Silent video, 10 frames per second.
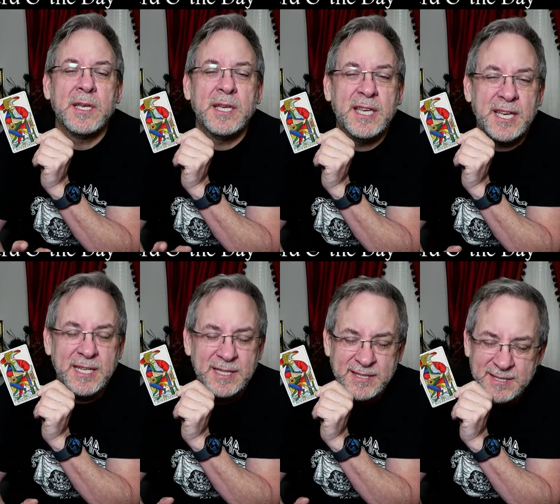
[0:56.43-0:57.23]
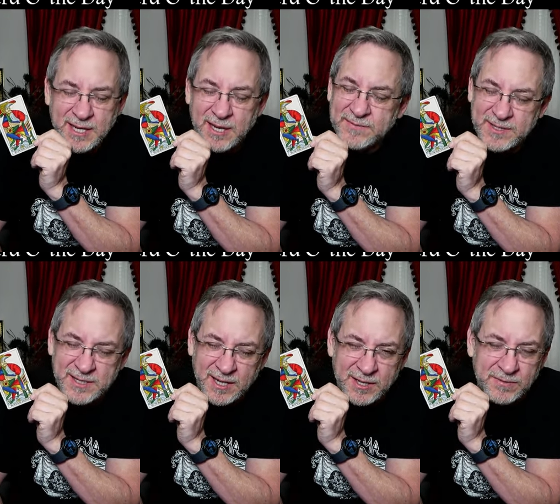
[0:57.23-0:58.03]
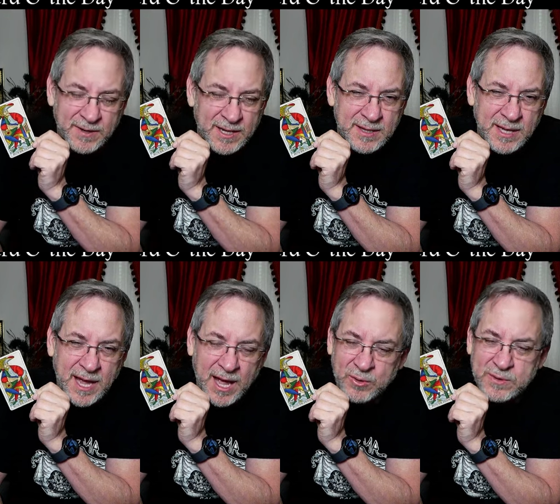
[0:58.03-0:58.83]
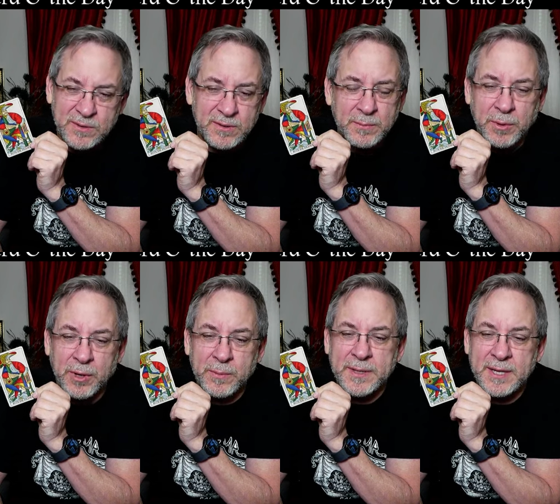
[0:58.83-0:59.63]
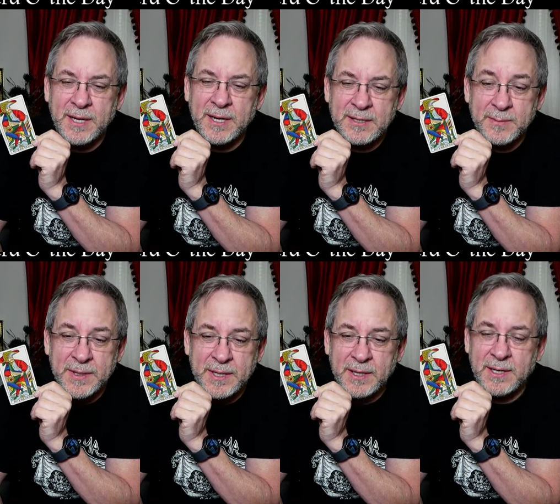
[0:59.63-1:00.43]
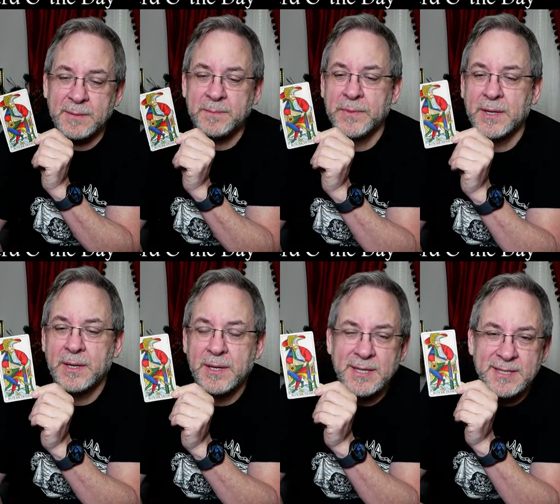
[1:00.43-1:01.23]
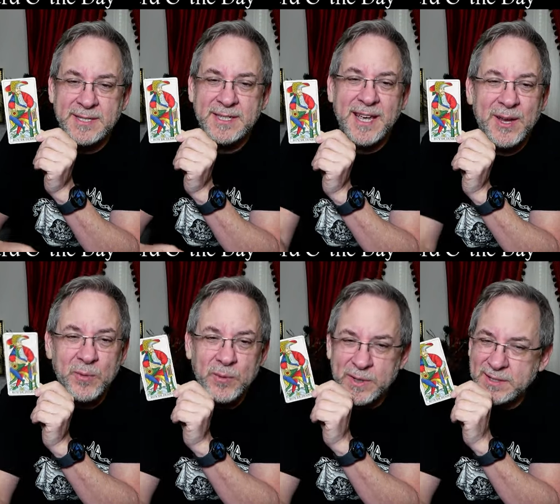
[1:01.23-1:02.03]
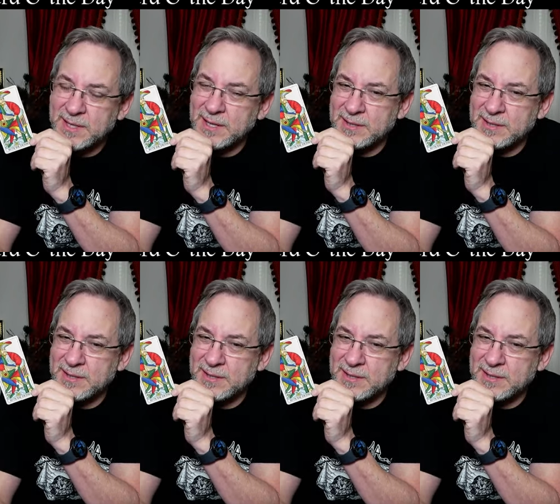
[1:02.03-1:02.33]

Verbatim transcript: get stuff done around the house or the apartment that needs to be done. Today, when we see this